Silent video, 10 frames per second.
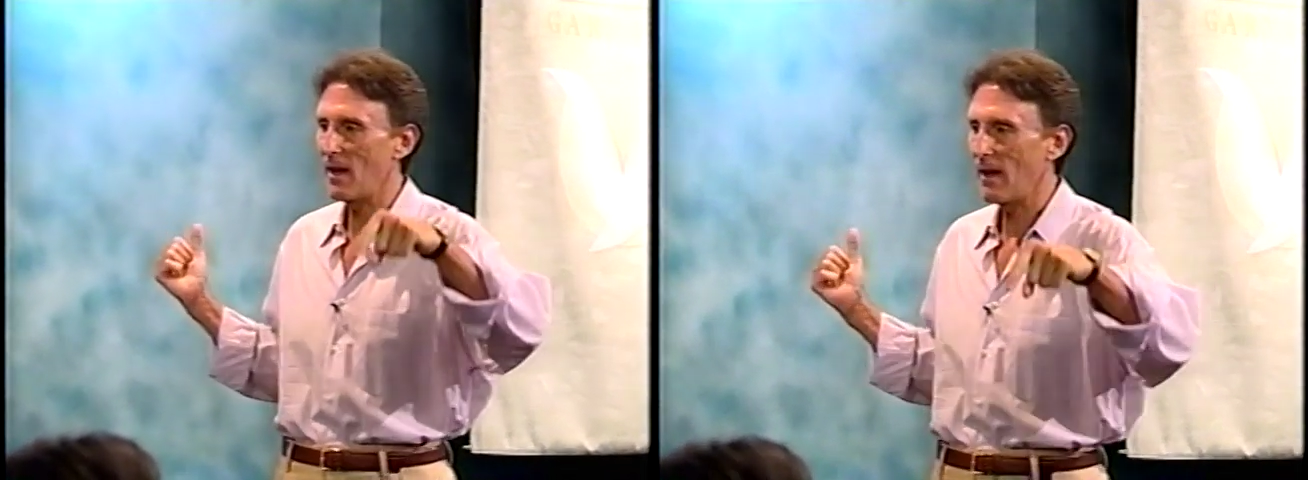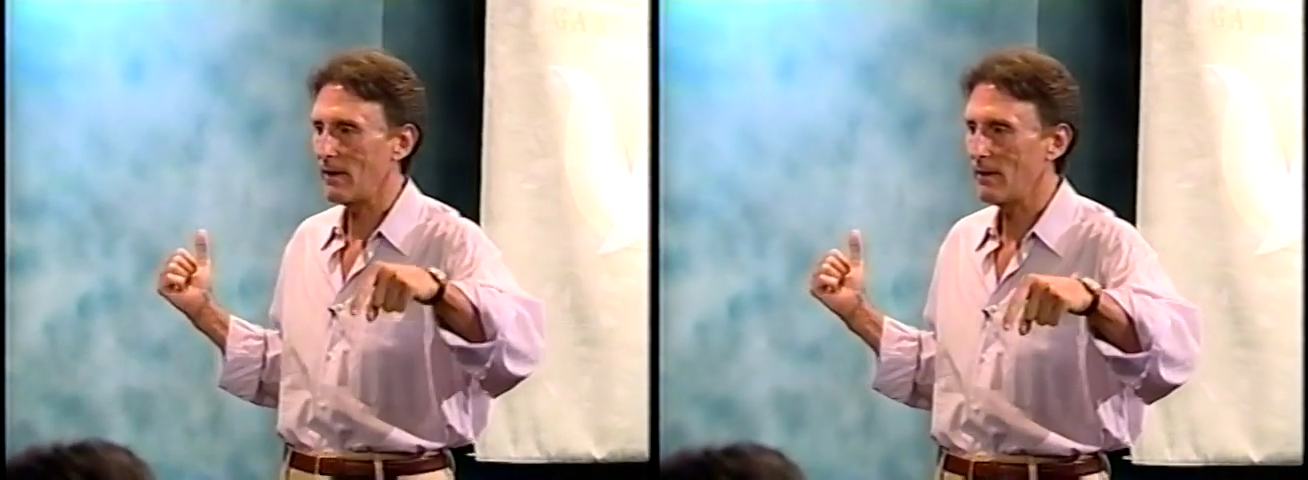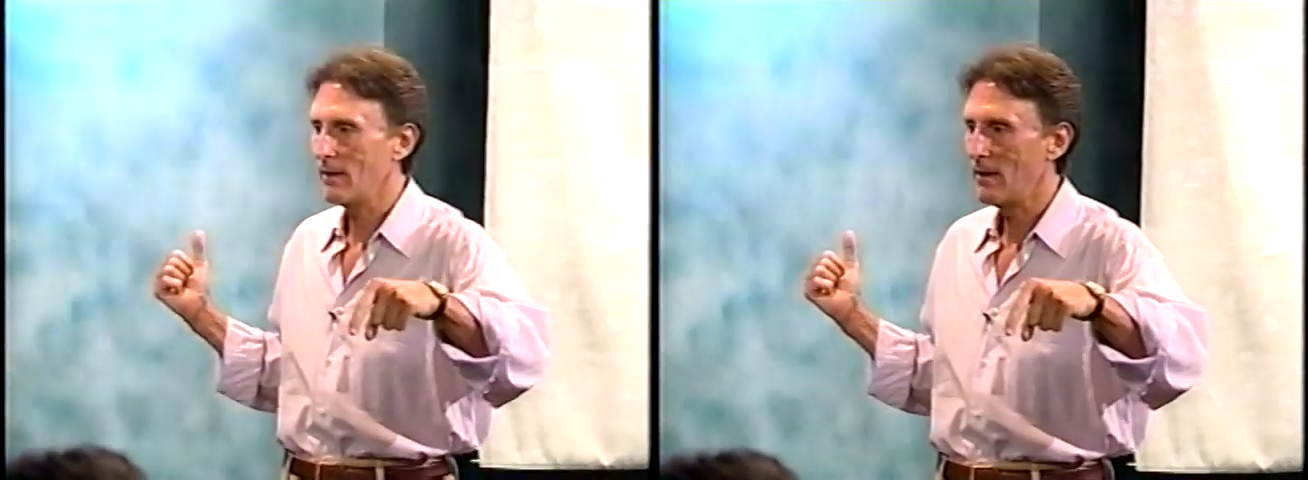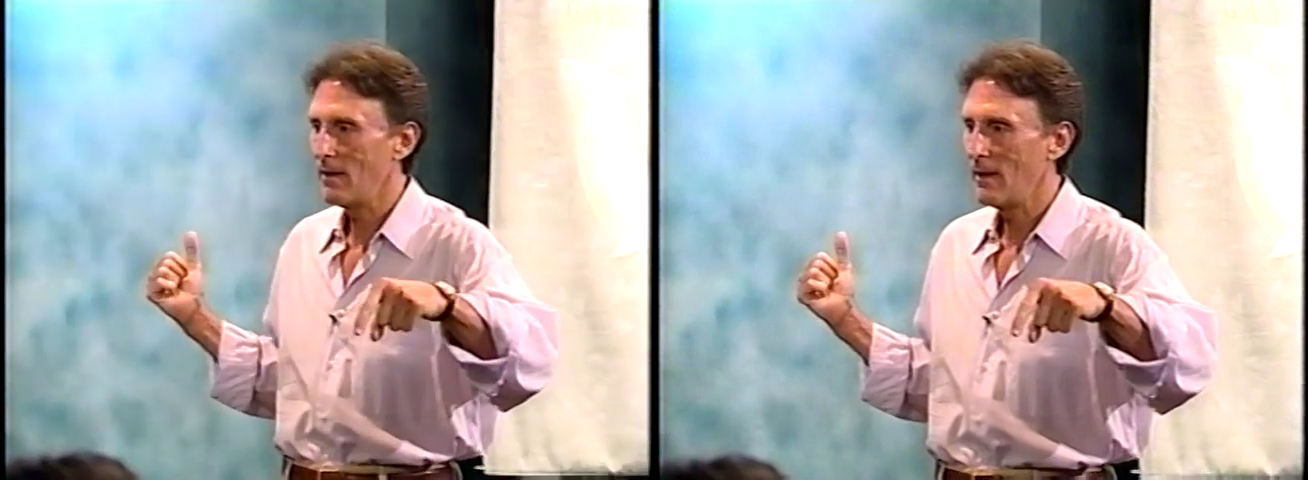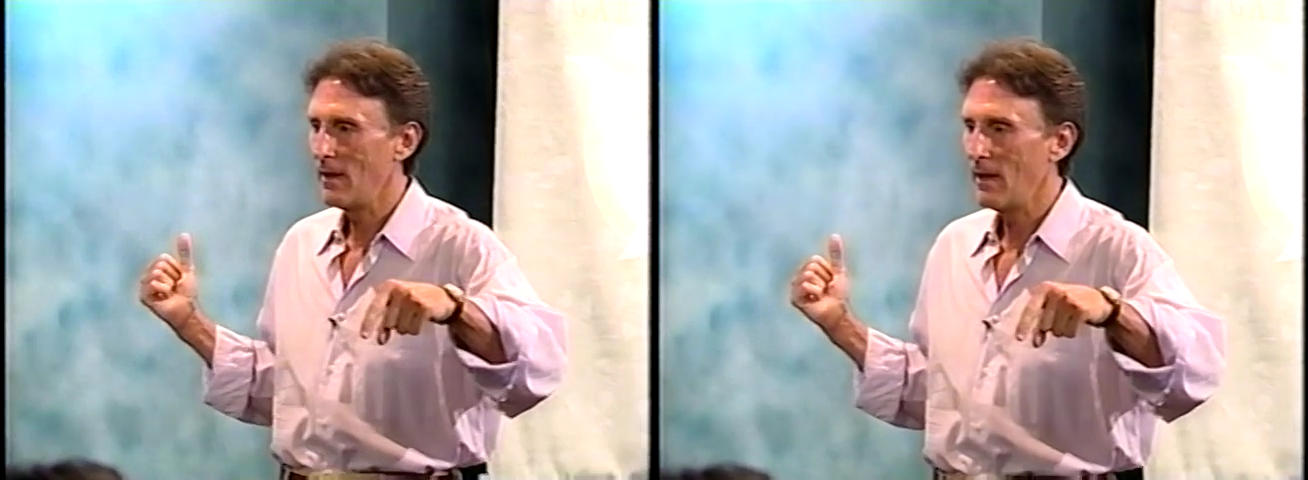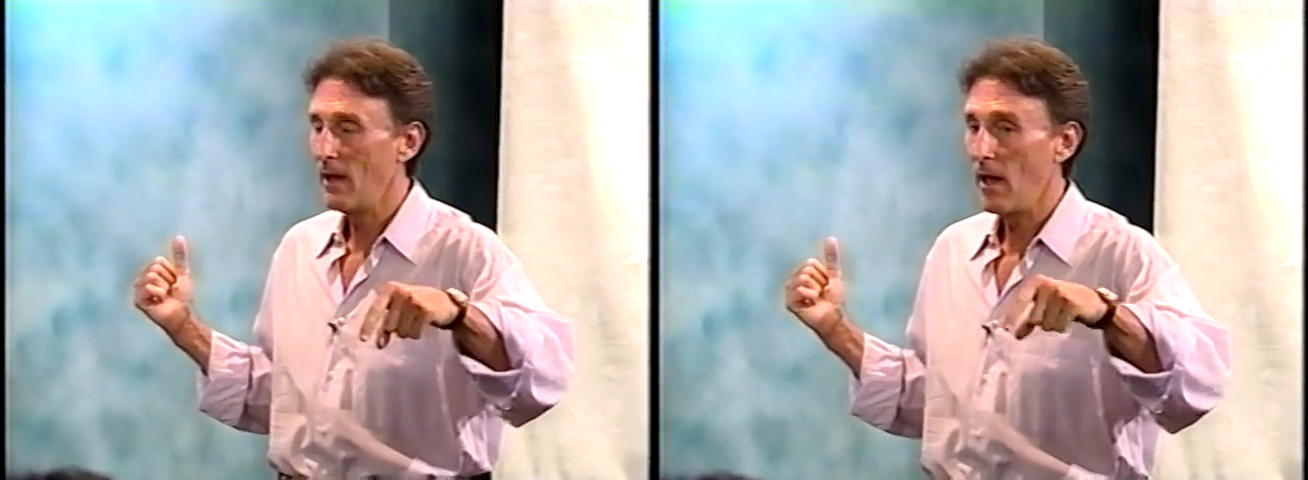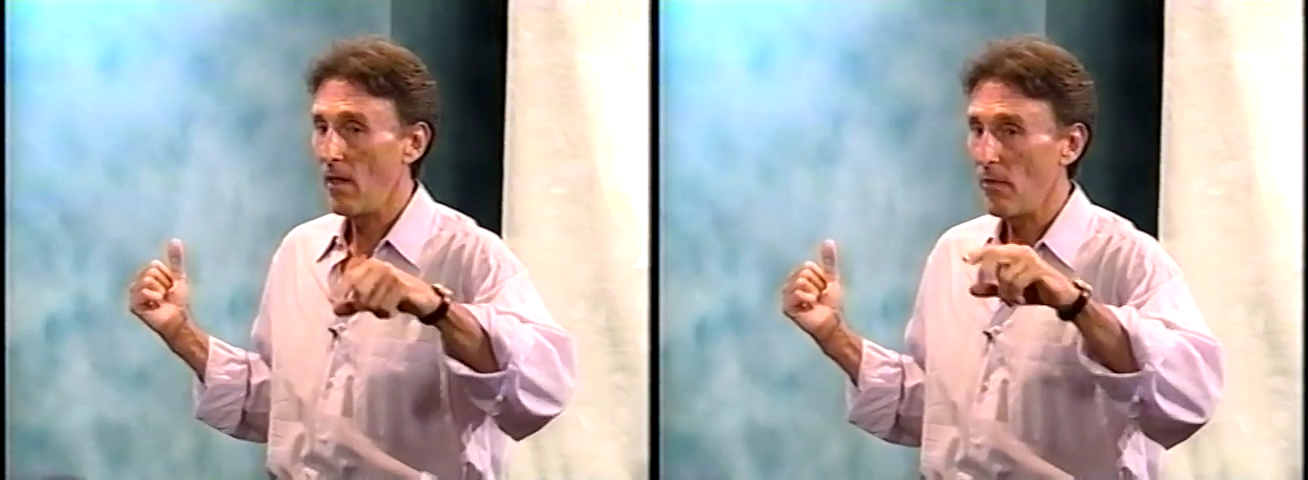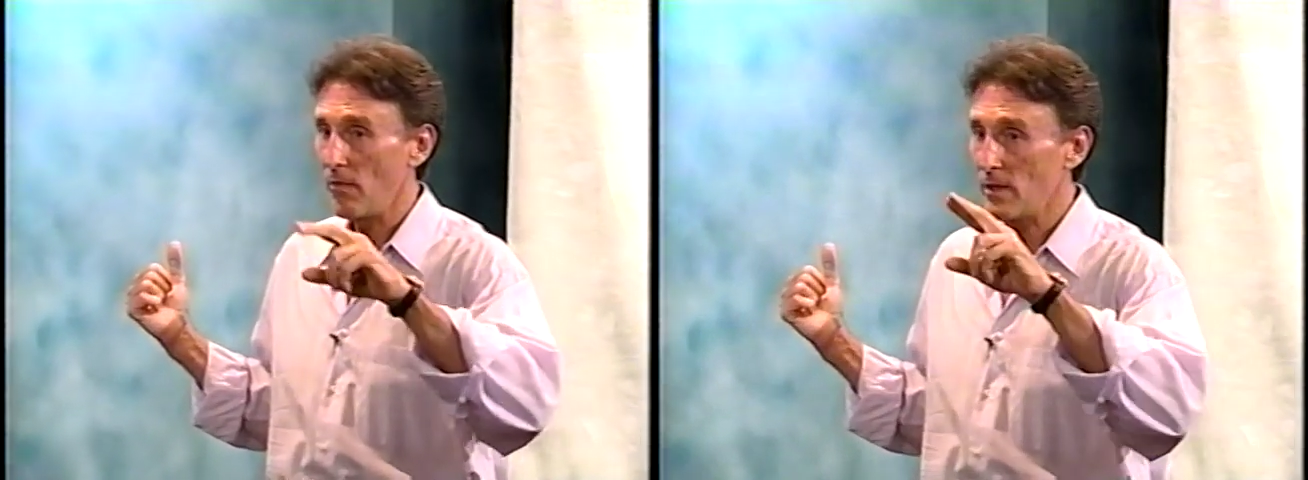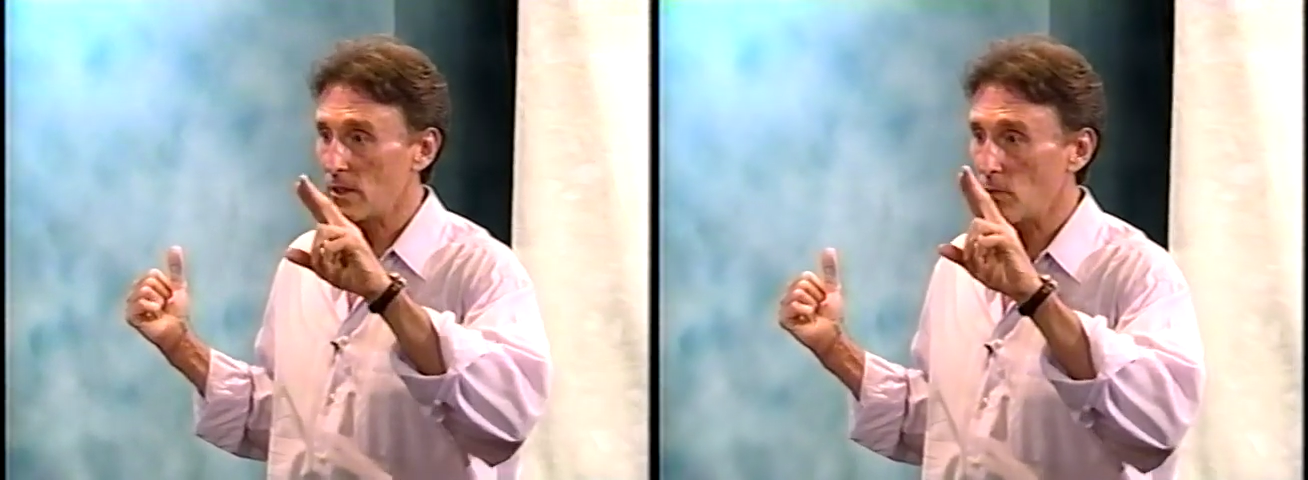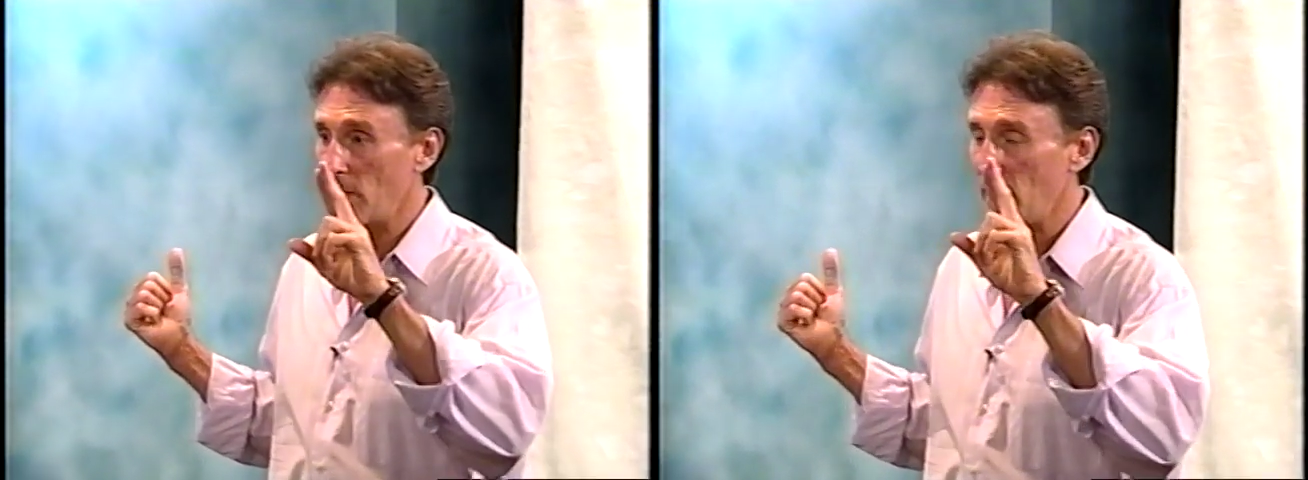ahead.
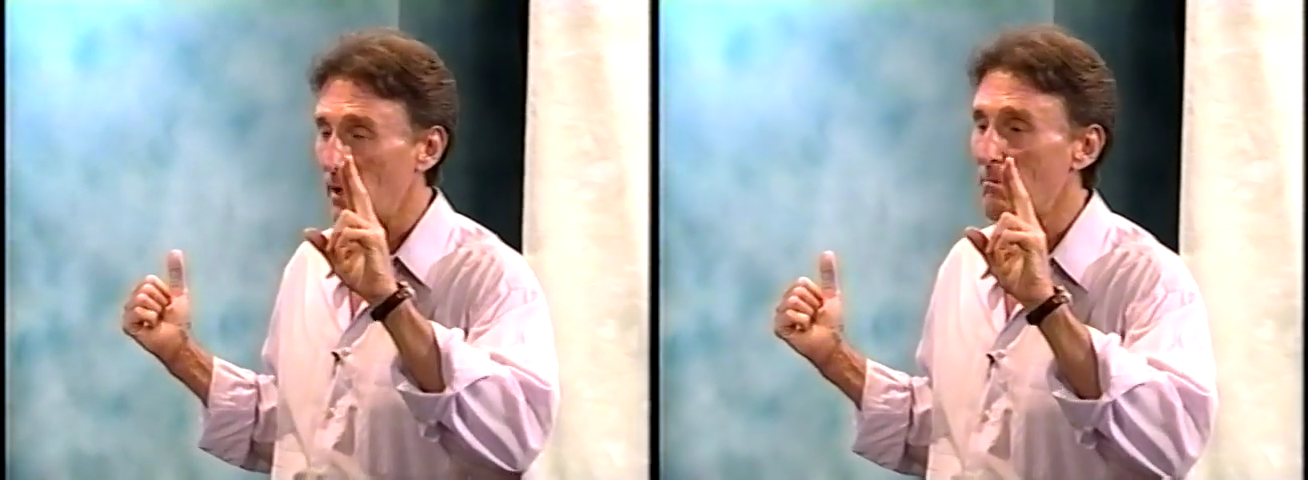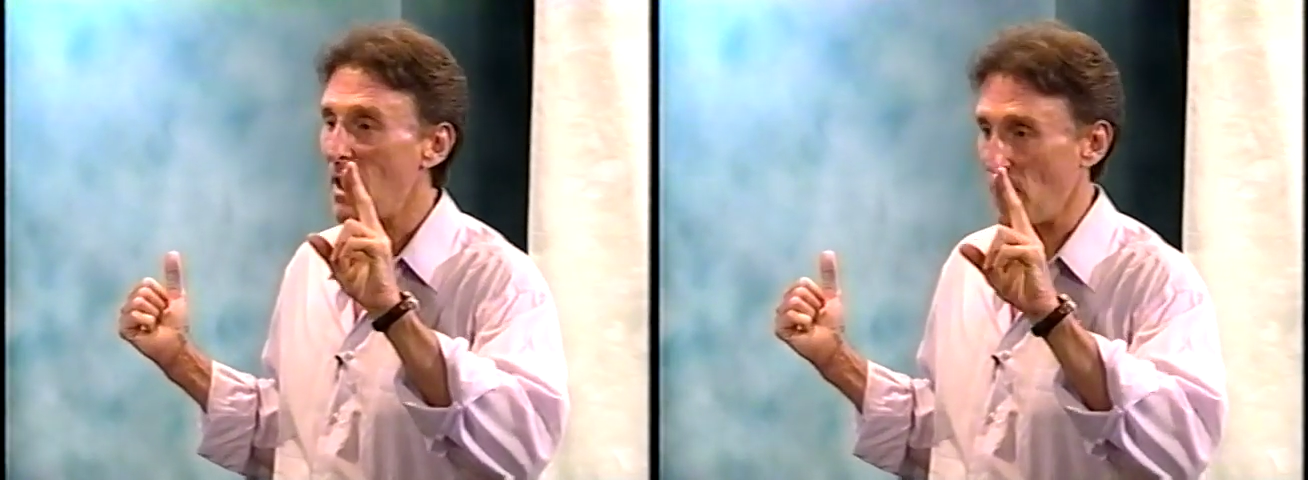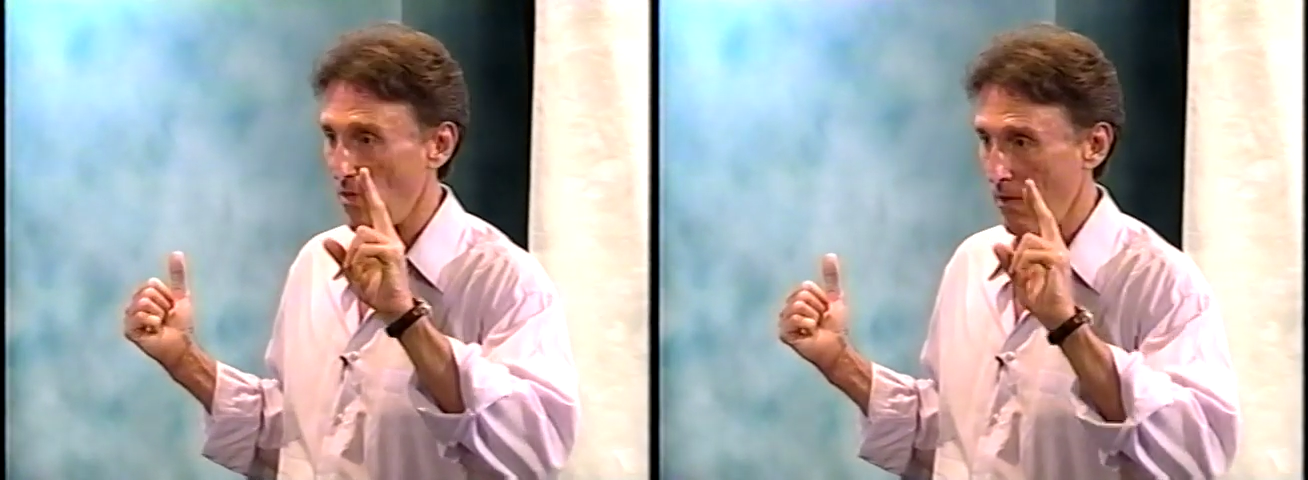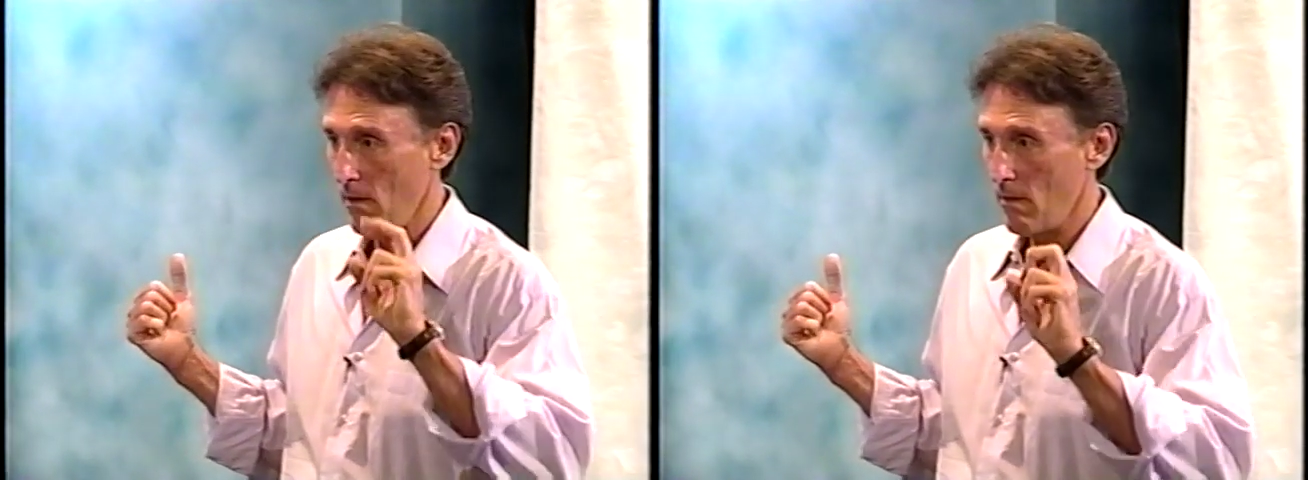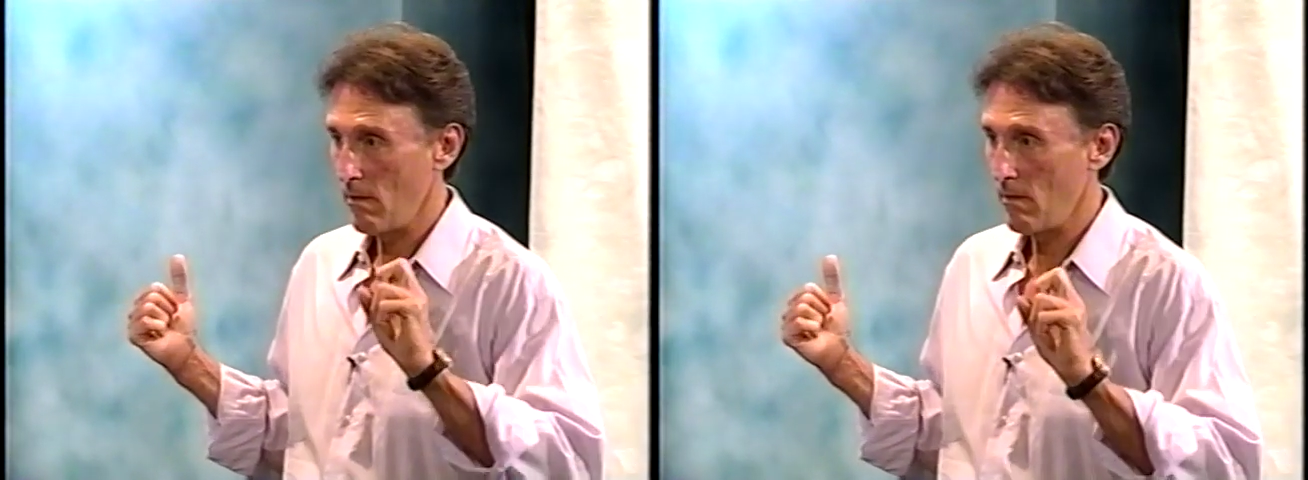This is within a month.